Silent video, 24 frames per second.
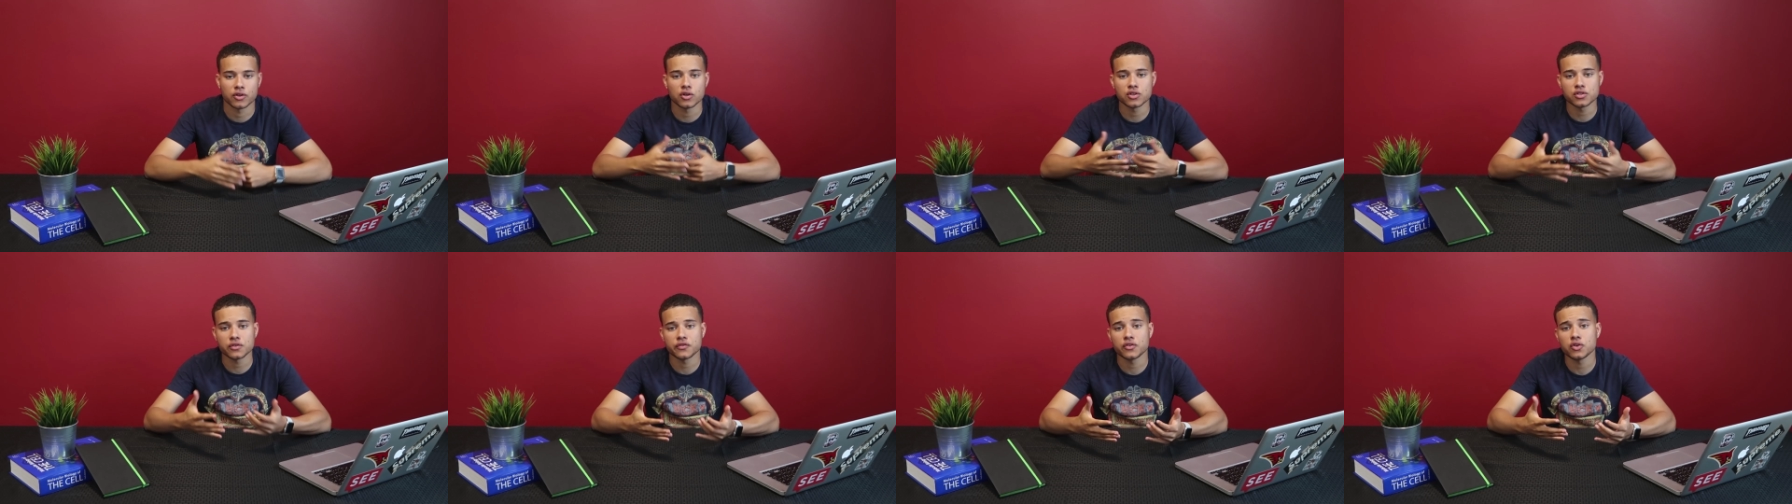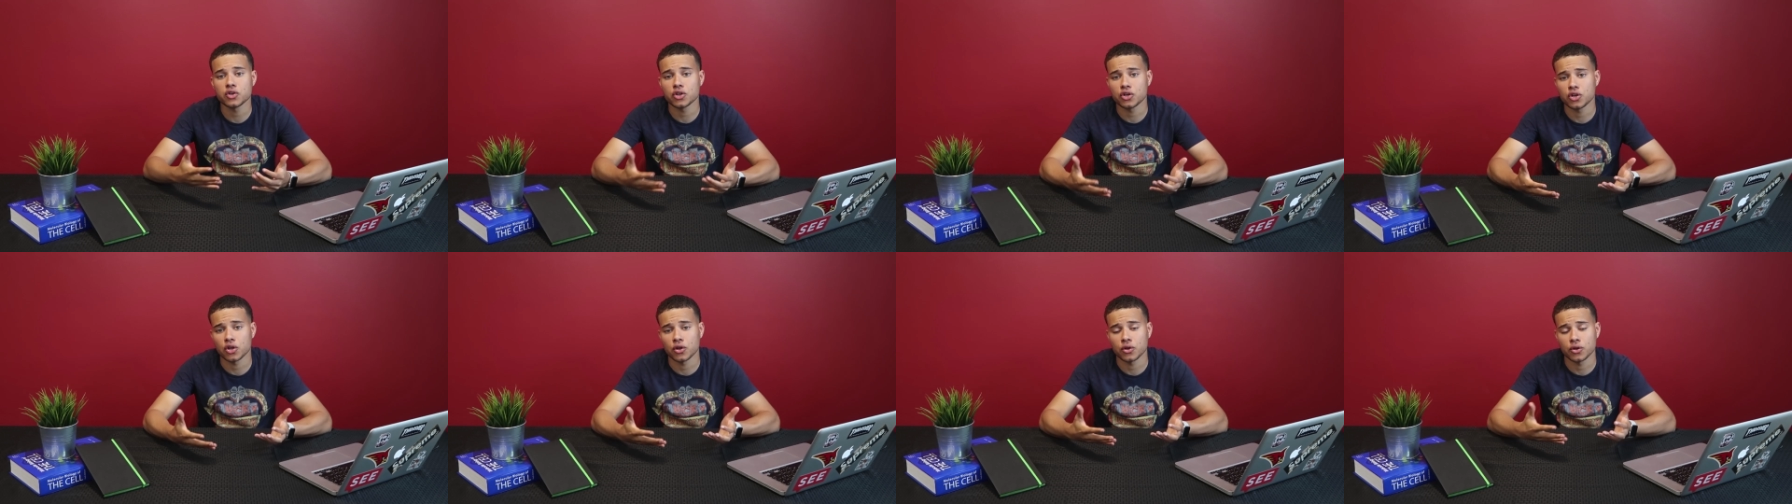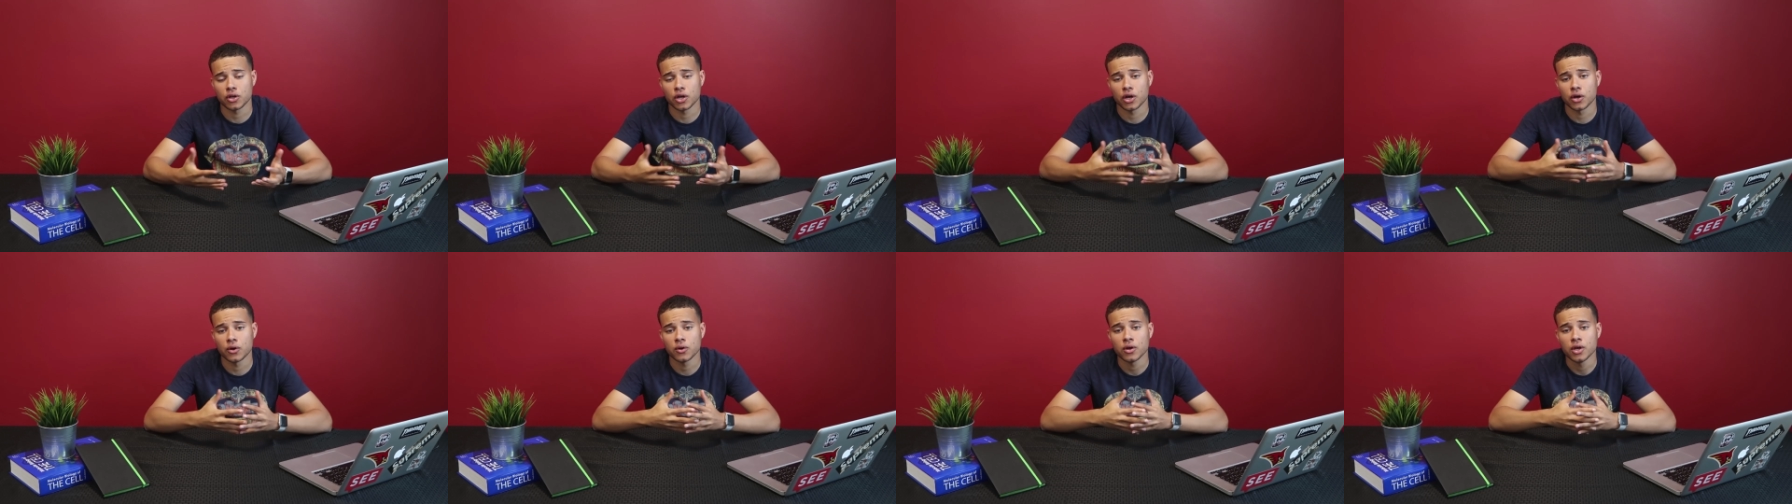for those of you who don't
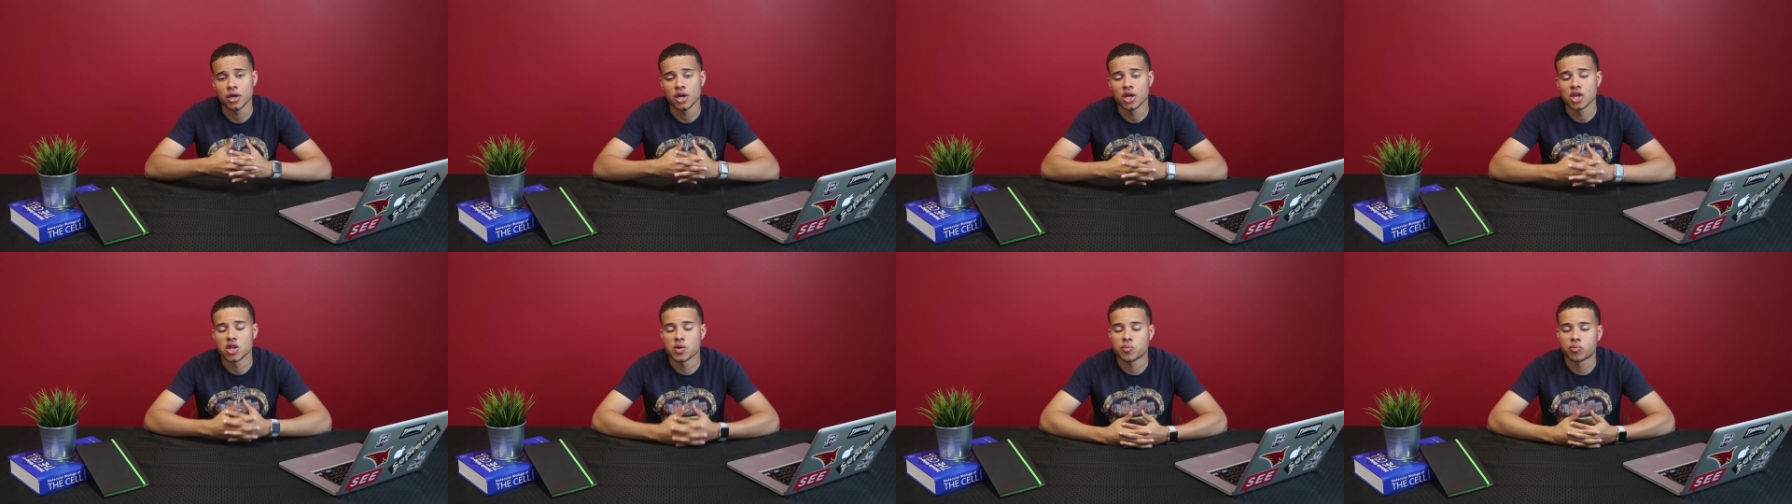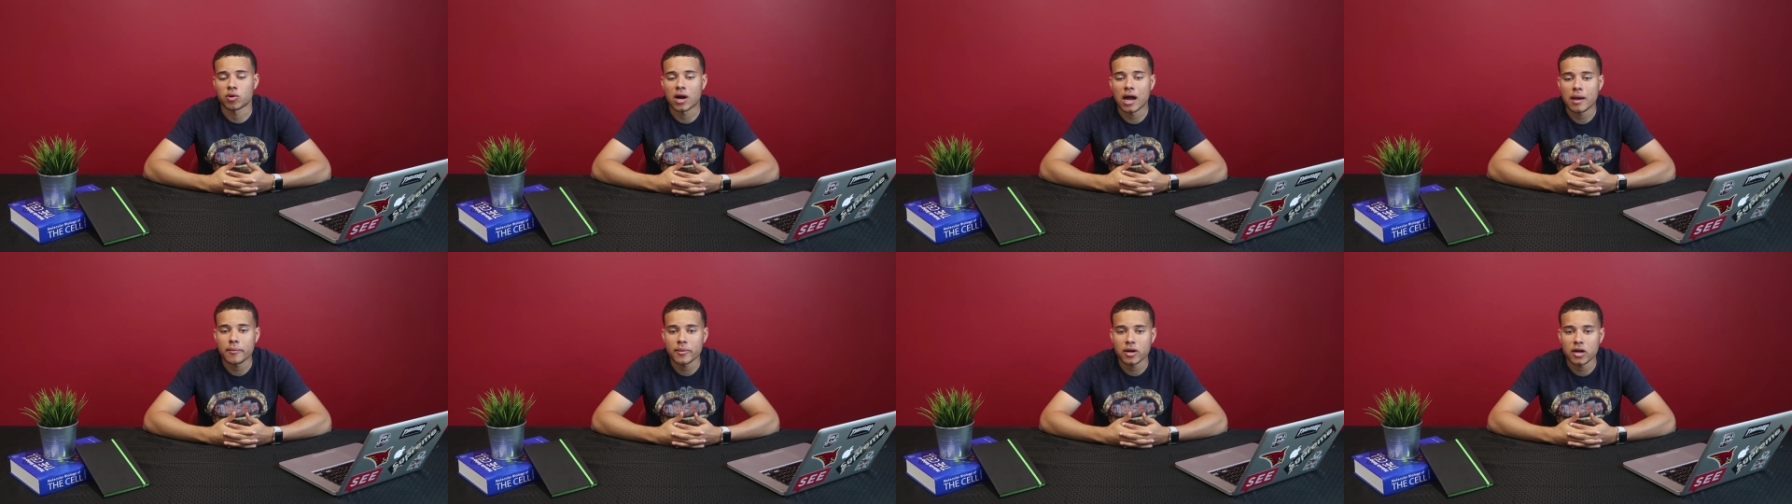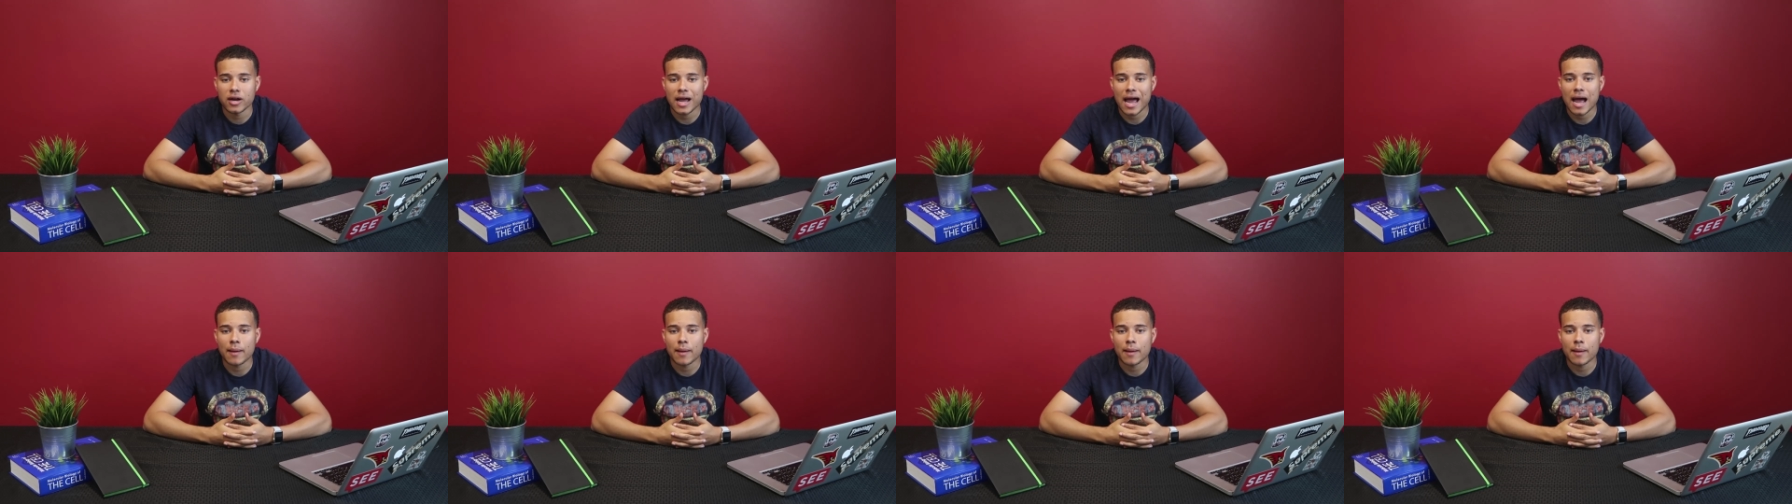know, the primary